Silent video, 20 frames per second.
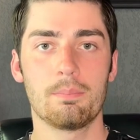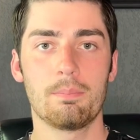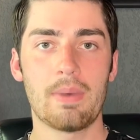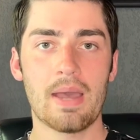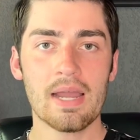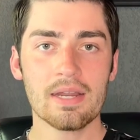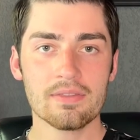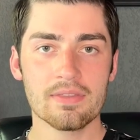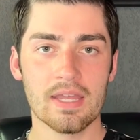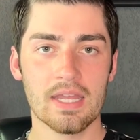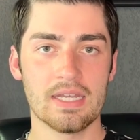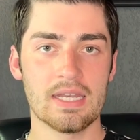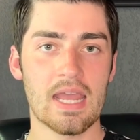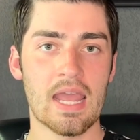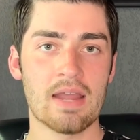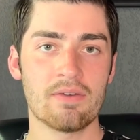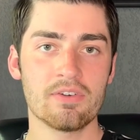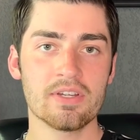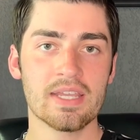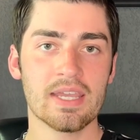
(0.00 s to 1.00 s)
Back then,
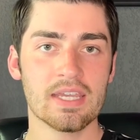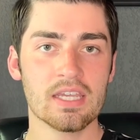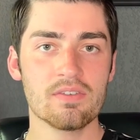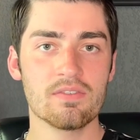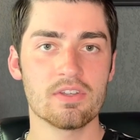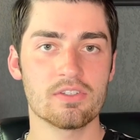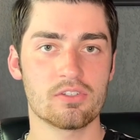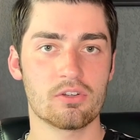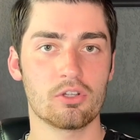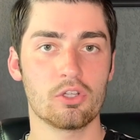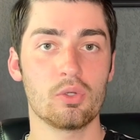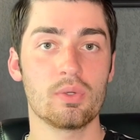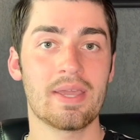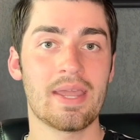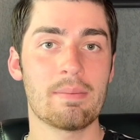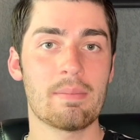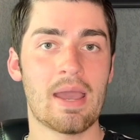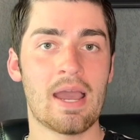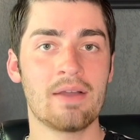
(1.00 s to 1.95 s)
every king of Israel who came